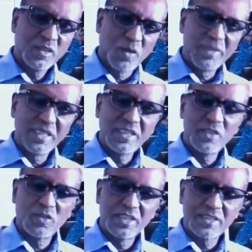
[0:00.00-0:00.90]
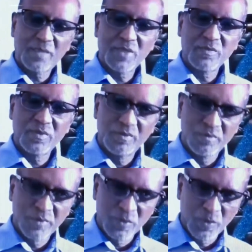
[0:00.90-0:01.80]
community or this number of
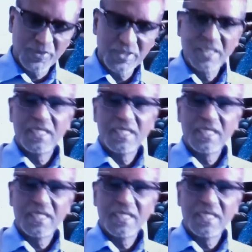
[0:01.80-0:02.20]
groups,